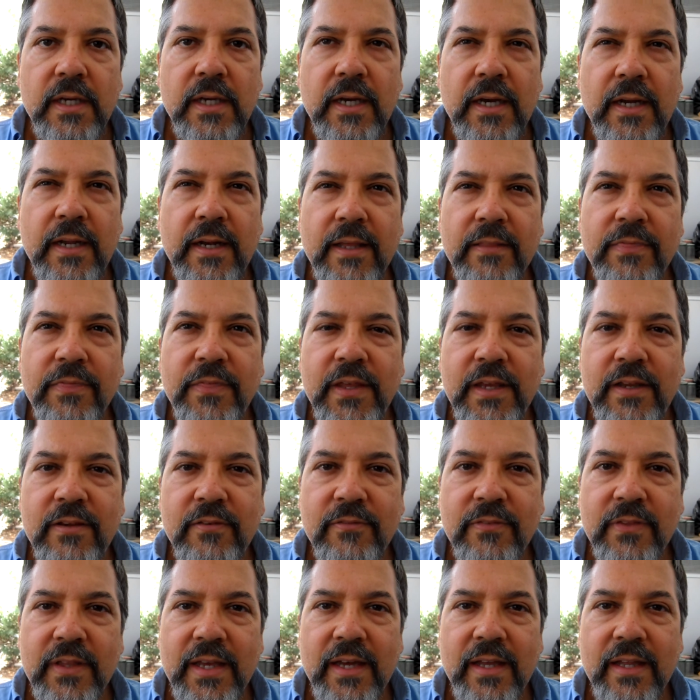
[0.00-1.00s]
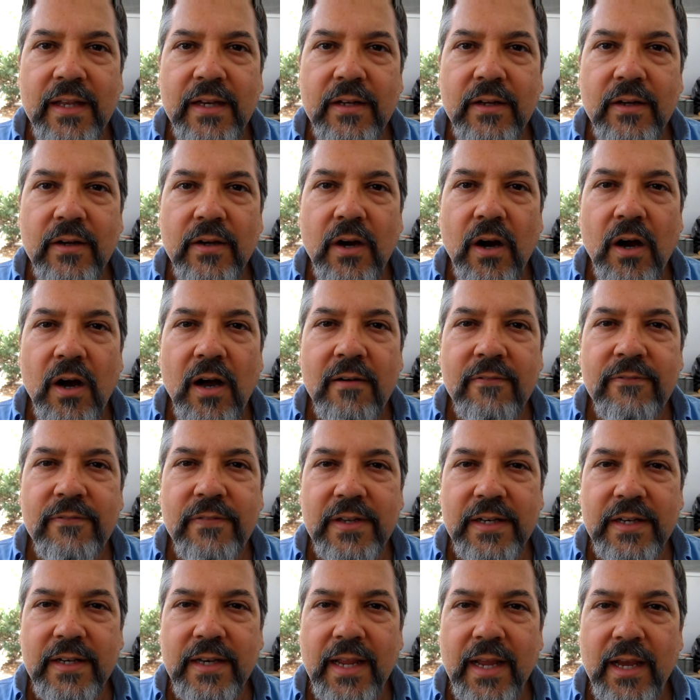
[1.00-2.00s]
And I think of that
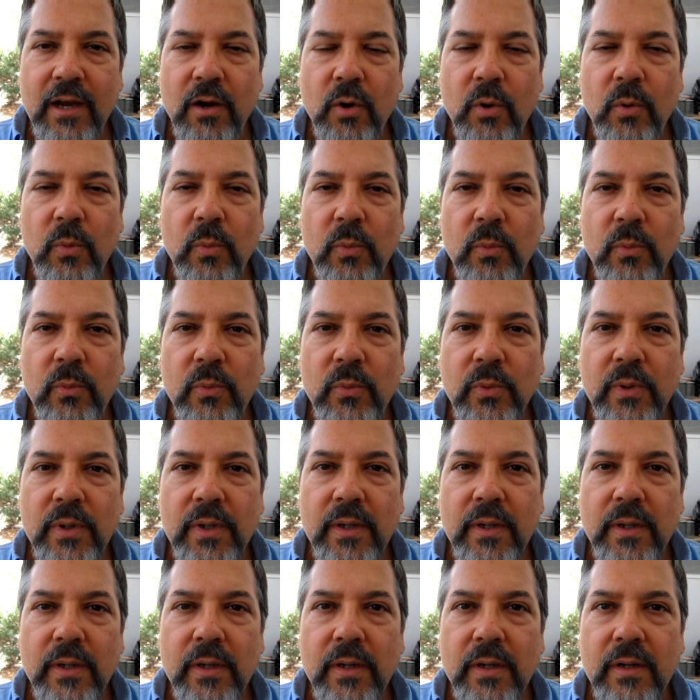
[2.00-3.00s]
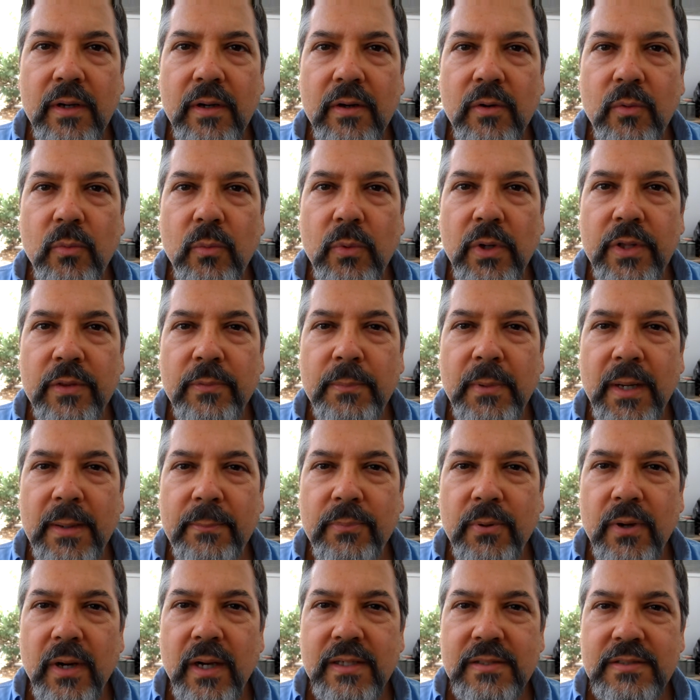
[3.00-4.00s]
often now with my
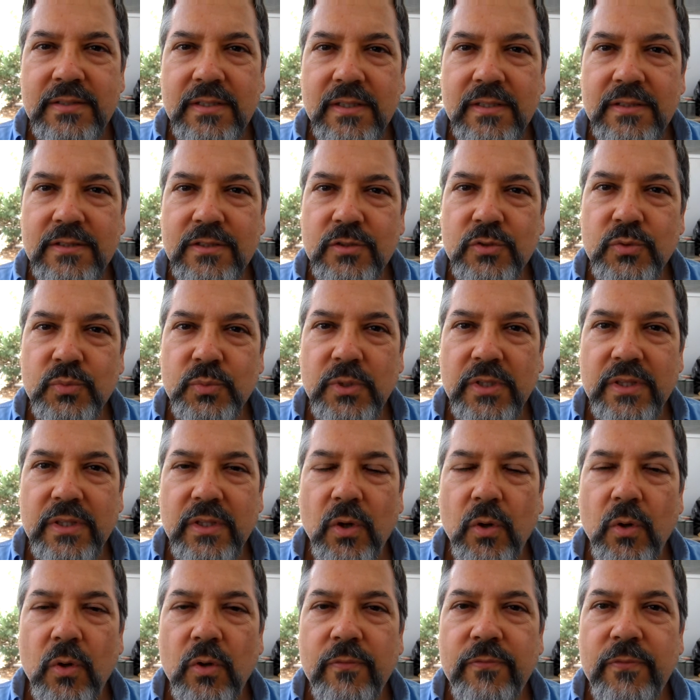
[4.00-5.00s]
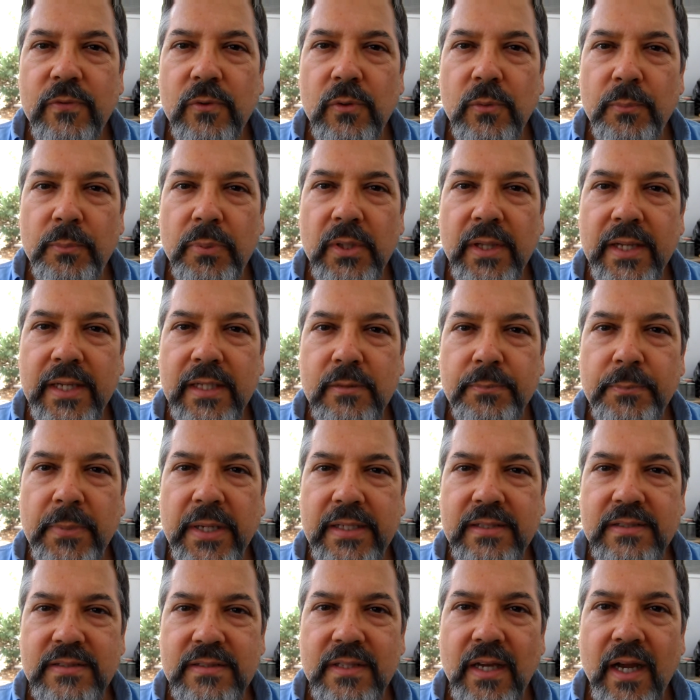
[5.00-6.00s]
processes with the whole food
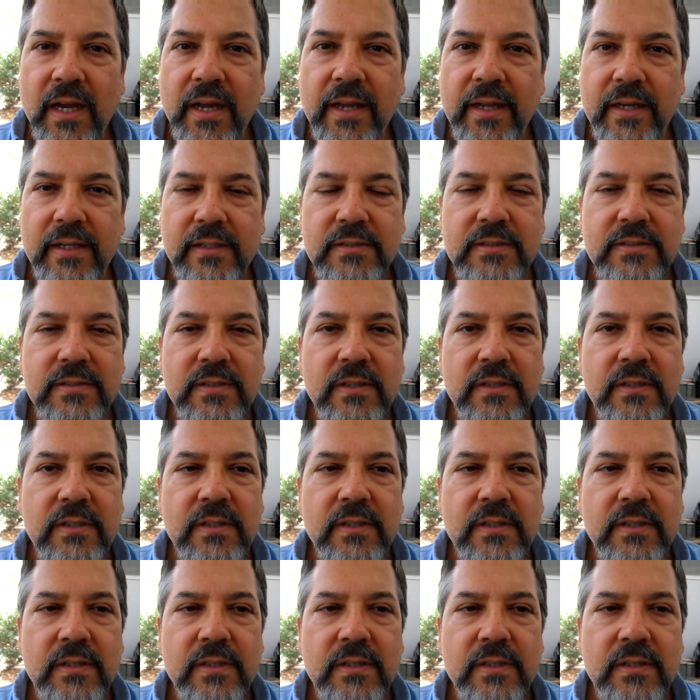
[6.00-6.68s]
plant-based diets.